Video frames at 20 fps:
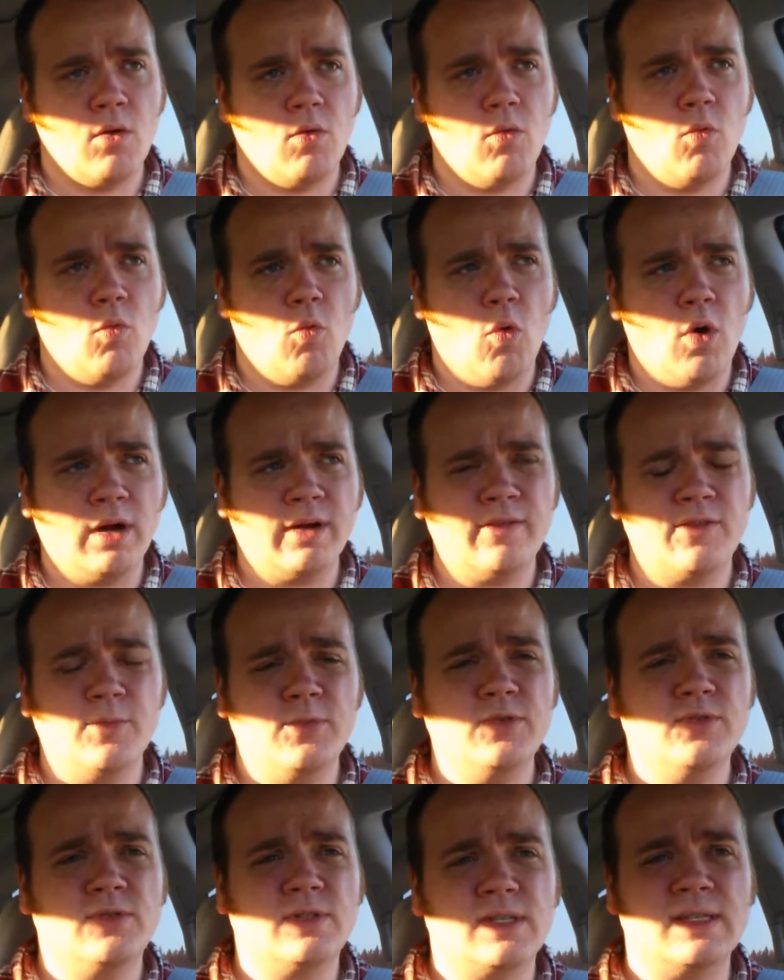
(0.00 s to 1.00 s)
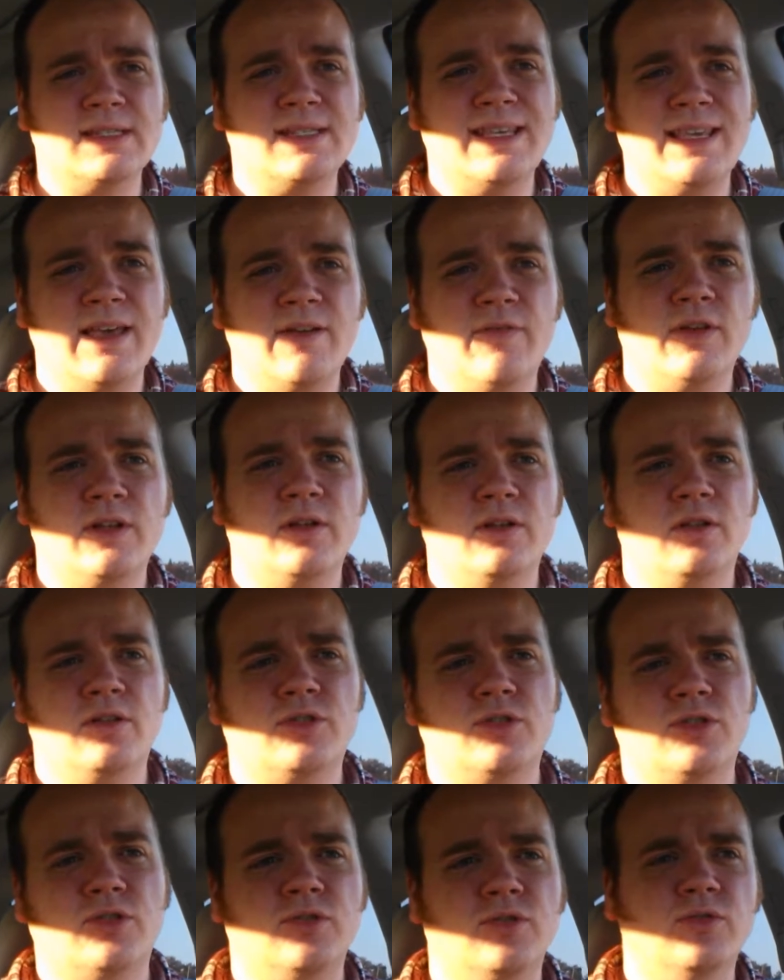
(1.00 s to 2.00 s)
One of the booths is given
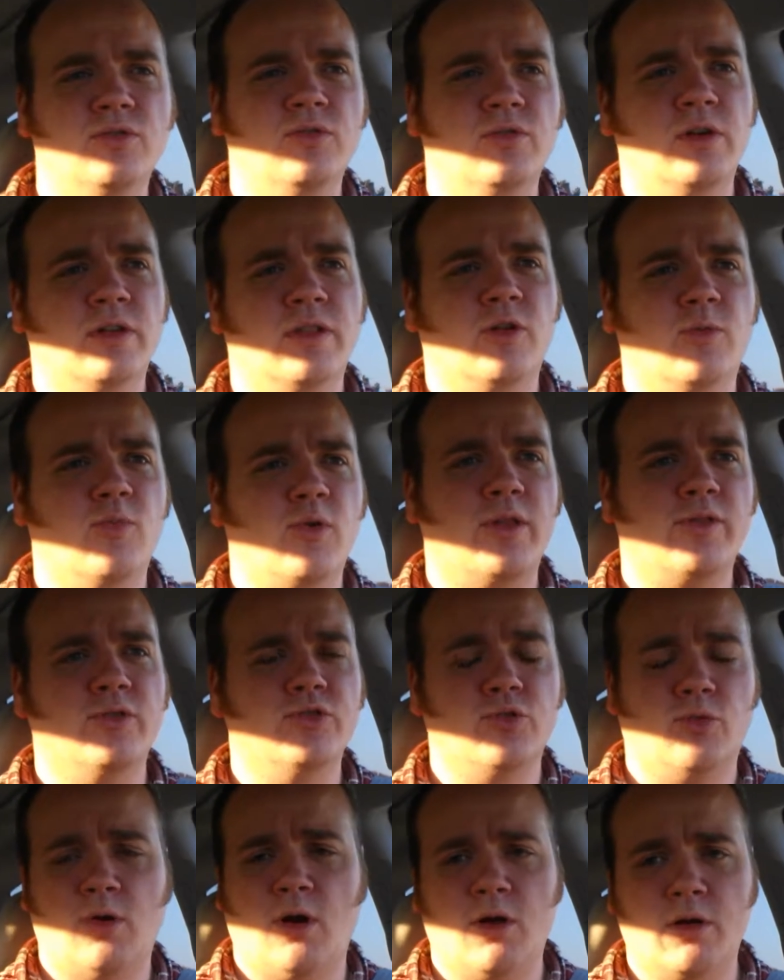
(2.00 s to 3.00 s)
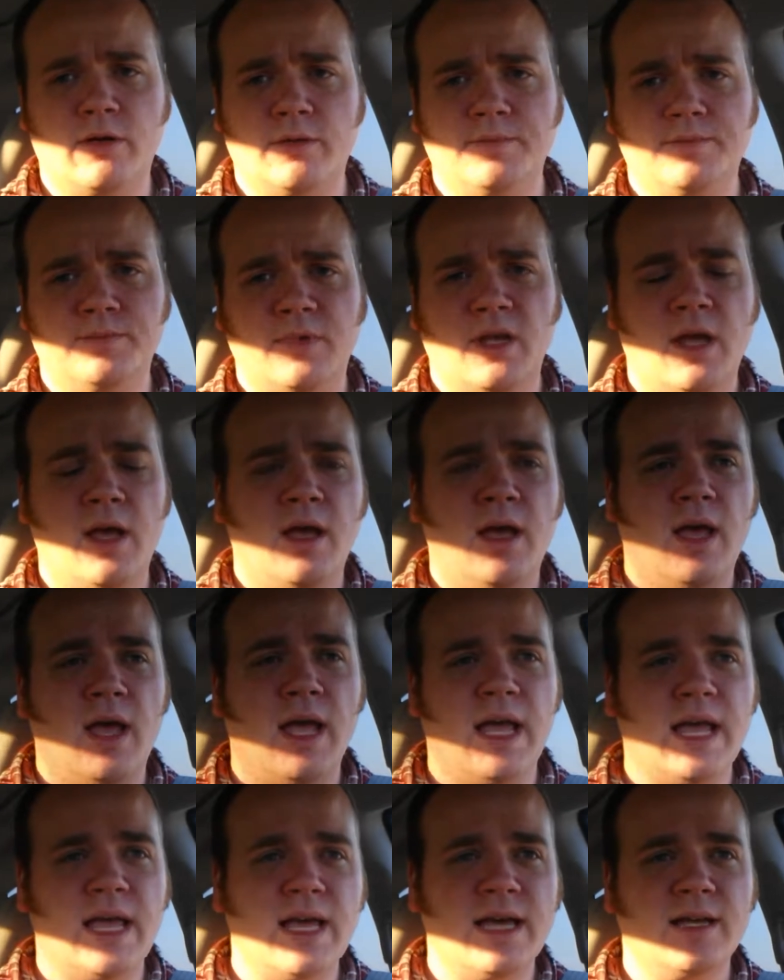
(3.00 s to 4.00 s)
to their brother Gerard.
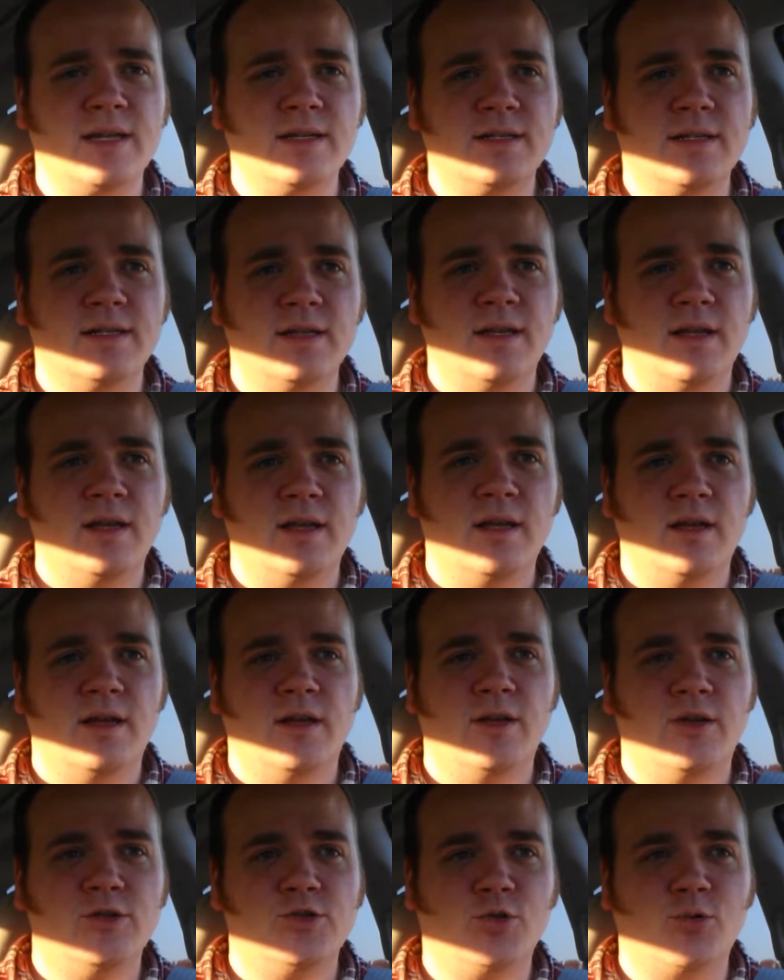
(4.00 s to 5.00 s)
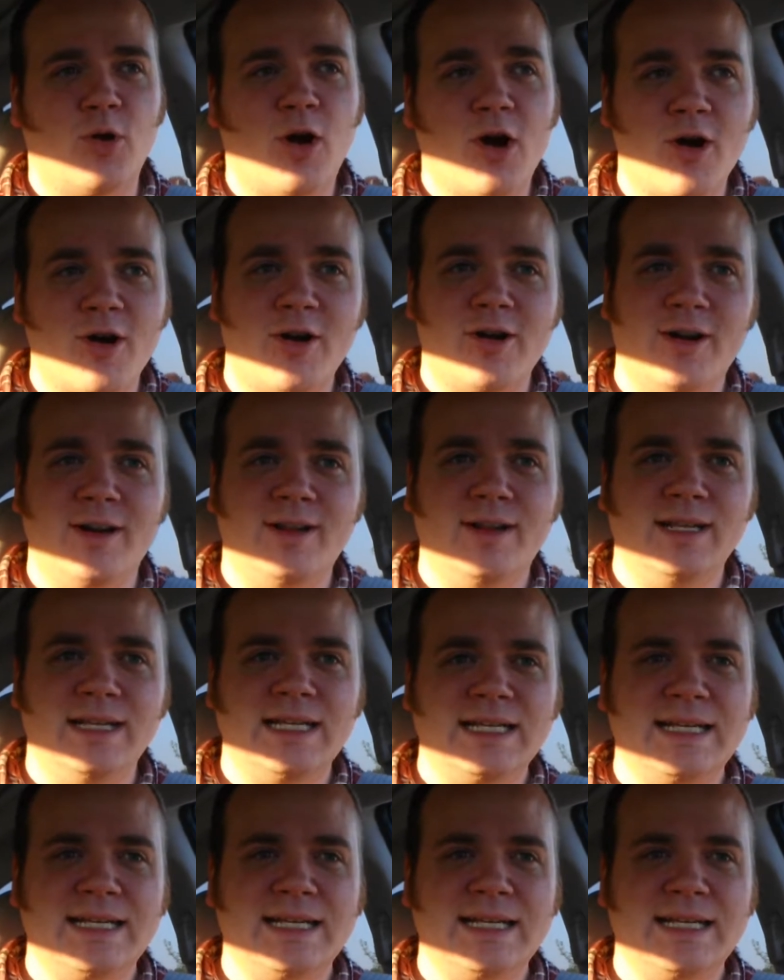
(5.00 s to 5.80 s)
And Gerard